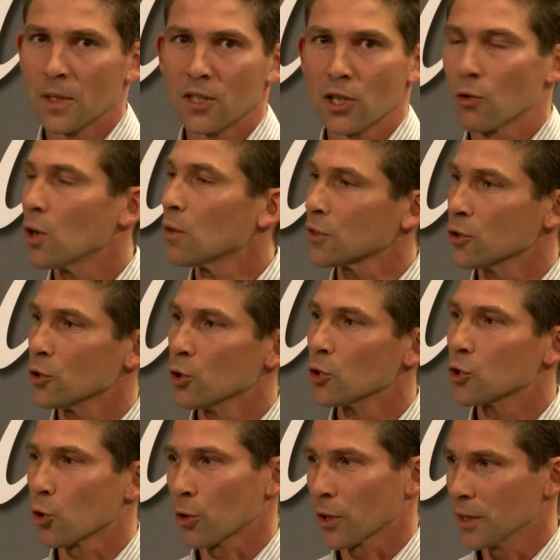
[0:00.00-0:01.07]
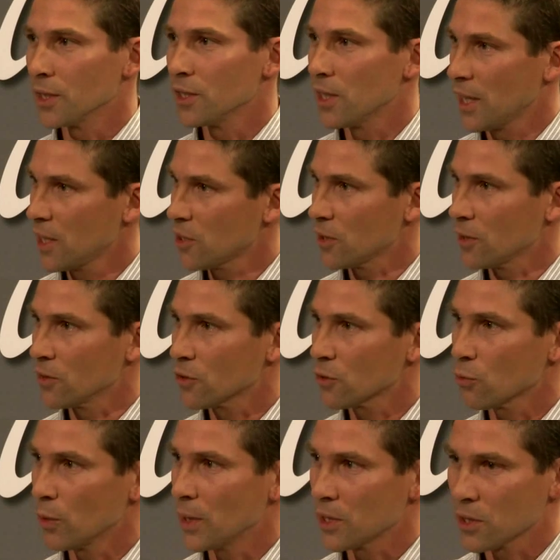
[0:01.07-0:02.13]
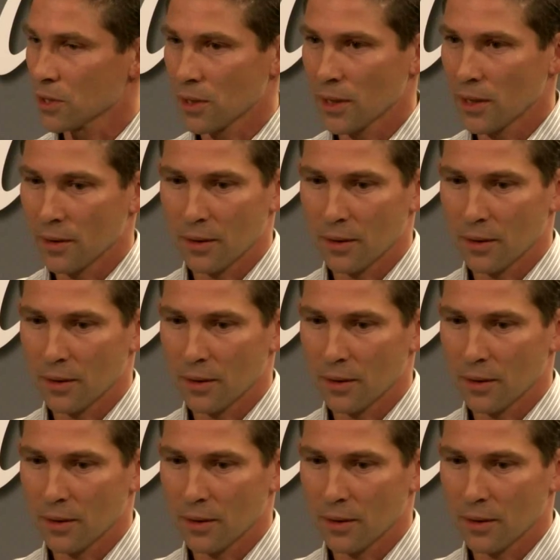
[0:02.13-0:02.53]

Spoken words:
These are often huge organizations, which